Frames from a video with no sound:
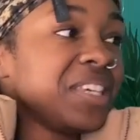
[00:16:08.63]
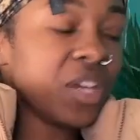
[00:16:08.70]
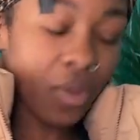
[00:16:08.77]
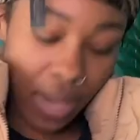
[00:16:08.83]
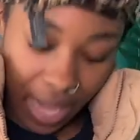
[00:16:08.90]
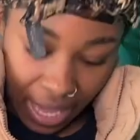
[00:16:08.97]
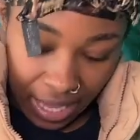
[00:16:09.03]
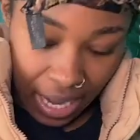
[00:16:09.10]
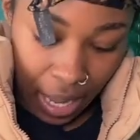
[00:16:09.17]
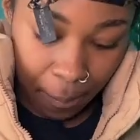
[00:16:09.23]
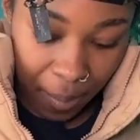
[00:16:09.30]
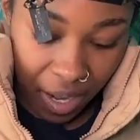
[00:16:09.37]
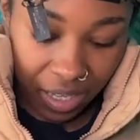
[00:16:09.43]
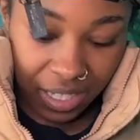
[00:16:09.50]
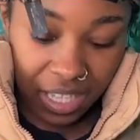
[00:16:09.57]
cute, and
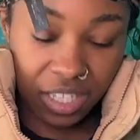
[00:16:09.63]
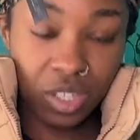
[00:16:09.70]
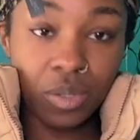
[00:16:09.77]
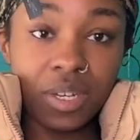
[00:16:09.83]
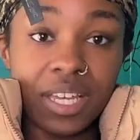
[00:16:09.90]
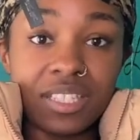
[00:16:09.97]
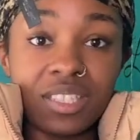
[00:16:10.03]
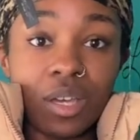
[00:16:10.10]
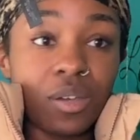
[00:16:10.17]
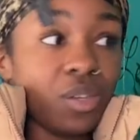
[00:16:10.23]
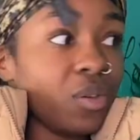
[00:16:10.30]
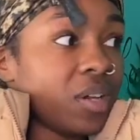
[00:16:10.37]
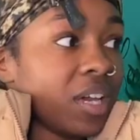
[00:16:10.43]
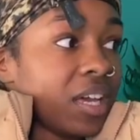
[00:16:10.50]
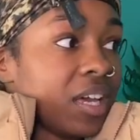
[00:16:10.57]
apparently it do this so
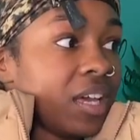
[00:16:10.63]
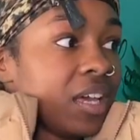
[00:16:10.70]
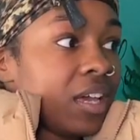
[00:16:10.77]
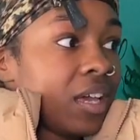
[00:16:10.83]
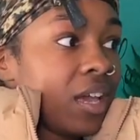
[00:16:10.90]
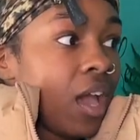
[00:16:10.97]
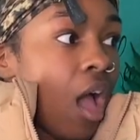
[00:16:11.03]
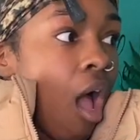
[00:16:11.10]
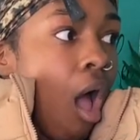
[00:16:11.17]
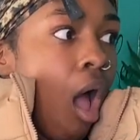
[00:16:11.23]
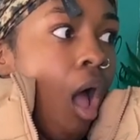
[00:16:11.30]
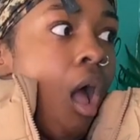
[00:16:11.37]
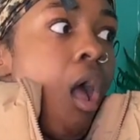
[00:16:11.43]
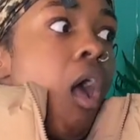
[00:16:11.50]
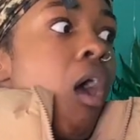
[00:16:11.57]
you could.
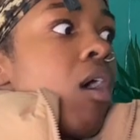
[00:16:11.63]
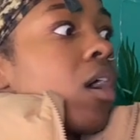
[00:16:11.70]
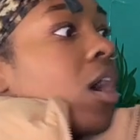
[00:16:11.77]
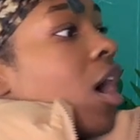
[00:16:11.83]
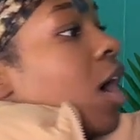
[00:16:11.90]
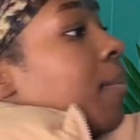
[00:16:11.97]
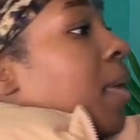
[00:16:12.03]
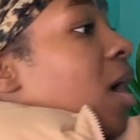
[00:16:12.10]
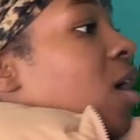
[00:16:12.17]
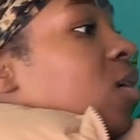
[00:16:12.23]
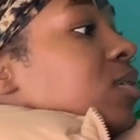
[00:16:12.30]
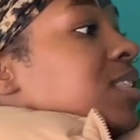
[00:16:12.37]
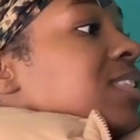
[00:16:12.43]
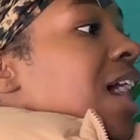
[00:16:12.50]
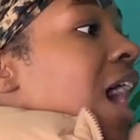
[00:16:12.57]
Come
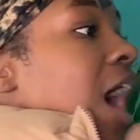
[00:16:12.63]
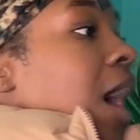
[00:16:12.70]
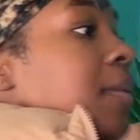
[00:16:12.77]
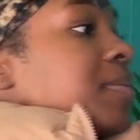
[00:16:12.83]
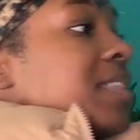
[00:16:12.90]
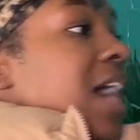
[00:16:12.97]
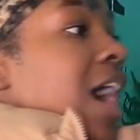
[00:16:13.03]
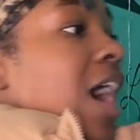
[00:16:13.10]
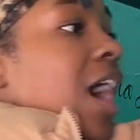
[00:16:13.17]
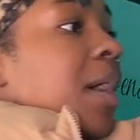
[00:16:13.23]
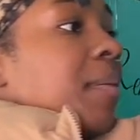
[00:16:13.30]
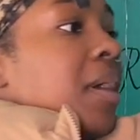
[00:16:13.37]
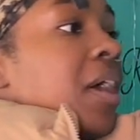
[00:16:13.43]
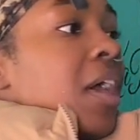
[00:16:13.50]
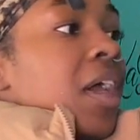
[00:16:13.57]
on, stop,
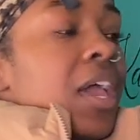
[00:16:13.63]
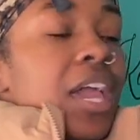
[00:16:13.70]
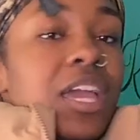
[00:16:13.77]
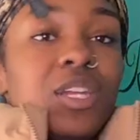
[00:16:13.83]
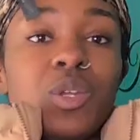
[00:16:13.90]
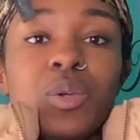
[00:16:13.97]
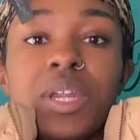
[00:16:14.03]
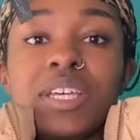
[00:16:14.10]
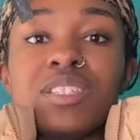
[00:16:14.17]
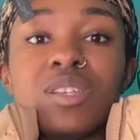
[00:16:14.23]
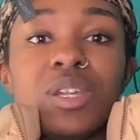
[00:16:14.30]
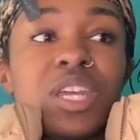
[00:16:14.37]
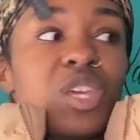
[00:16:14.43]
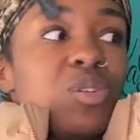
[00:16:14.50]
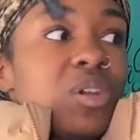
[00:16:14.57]
stop. And do this
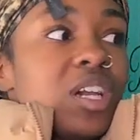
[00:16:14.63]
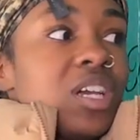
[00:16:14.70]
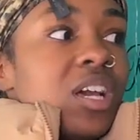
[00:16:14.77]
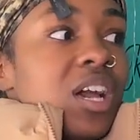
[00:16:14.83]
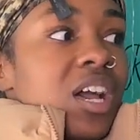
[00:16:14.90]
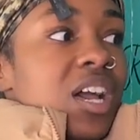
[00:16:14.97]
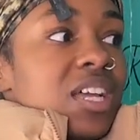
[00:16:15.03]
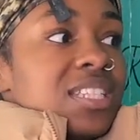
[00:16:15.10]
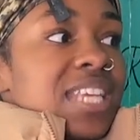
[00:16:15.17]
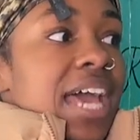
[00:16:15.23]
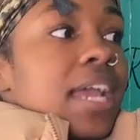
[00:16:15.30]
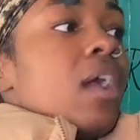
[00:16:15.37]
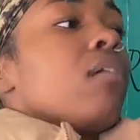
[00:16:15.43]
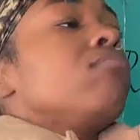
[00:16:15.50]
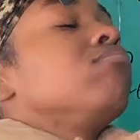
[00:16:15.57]
so then you could
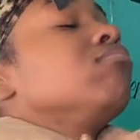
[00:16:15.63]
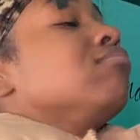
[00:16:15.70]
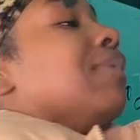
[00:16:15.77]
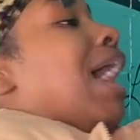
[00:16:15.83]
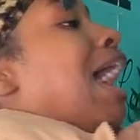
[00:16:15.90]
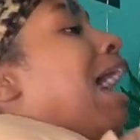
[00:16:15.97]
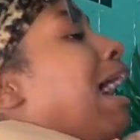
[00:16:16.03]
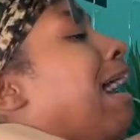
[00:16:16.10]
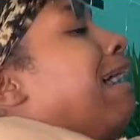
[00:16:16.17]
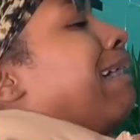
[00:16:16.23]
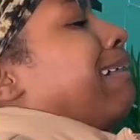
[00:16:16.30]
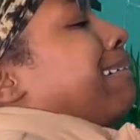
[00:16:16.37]
type. Ah!